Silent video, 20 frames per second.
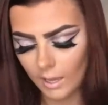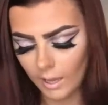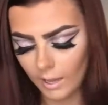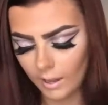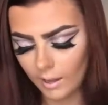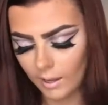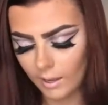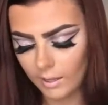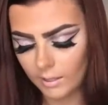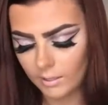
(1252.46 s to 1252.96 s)

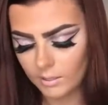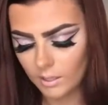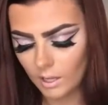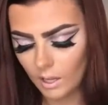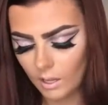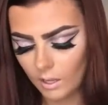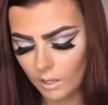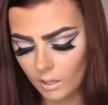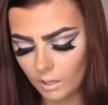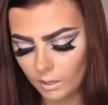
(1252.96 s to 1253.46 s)
is
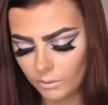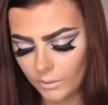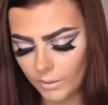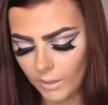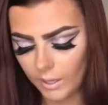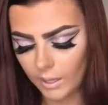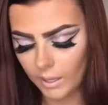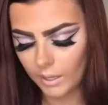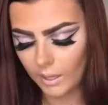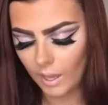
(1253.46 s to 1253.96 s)

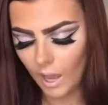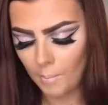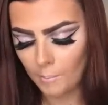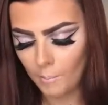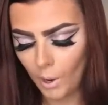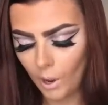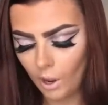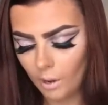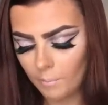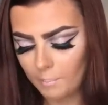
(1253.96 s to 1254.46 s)
the
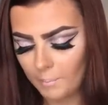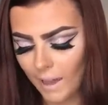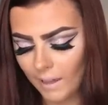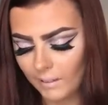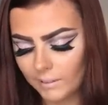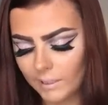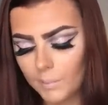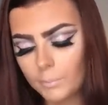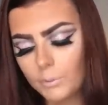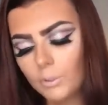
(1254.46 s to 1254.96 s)
Amore
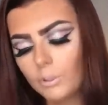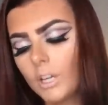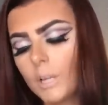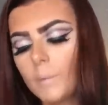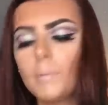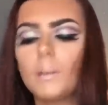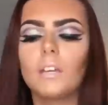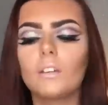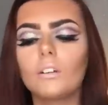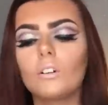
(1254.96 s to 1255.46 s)
Matte Lip
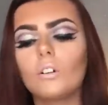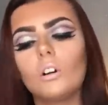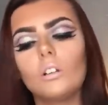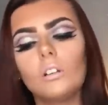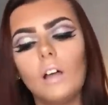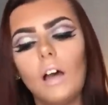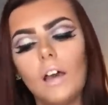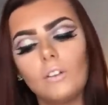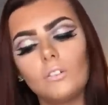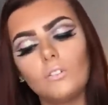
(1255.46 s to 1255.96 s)
Cream in
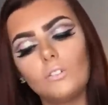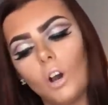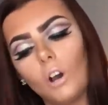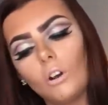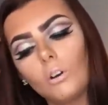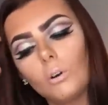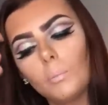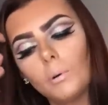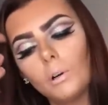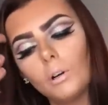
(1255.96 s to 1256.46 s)
colour
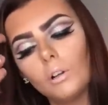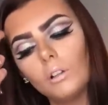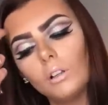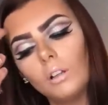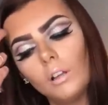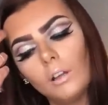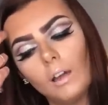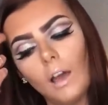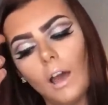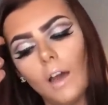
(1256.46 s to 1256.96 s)
Adorable,
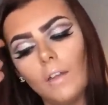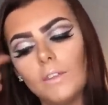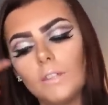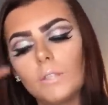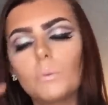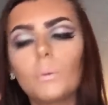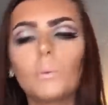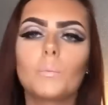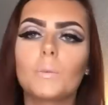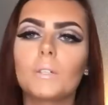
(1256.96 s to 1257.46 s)
and
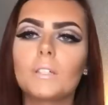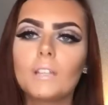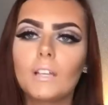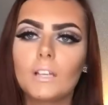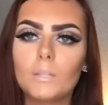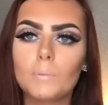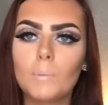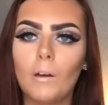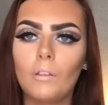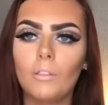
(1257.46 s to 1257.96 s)
this one was
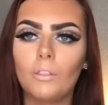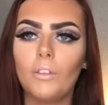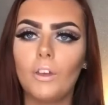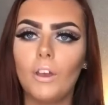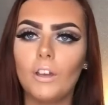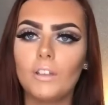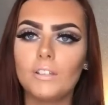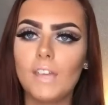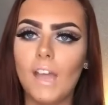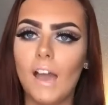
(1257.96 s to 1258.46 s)
six pounds
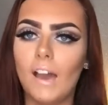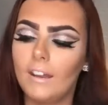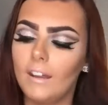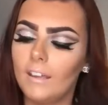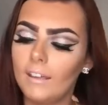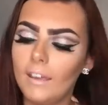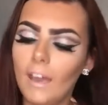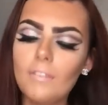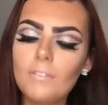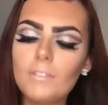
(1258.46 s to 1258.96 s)
thirty. And
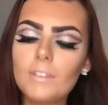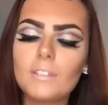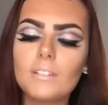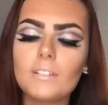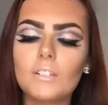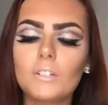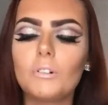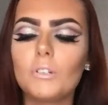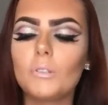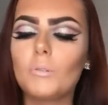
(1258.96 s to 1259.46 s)
again, this
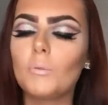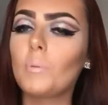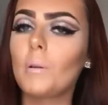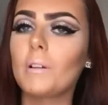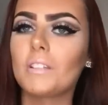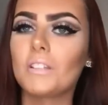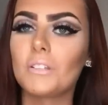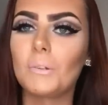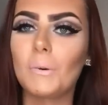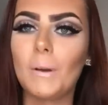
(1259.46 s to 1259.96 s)
is a Christmas
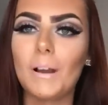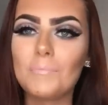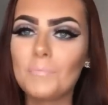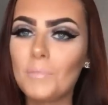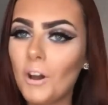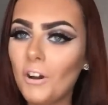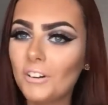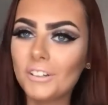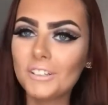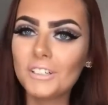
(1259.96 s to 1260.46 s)
present, so
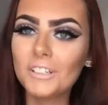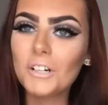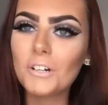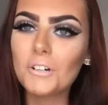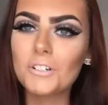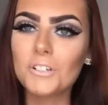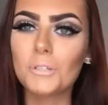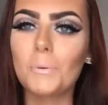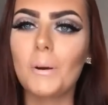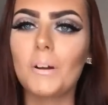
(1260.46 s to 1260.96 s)
I'm not going to
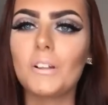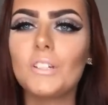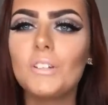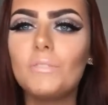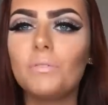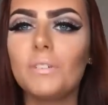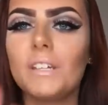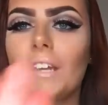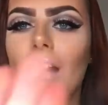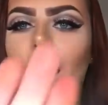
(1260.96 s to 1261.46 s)
go and swatch it for you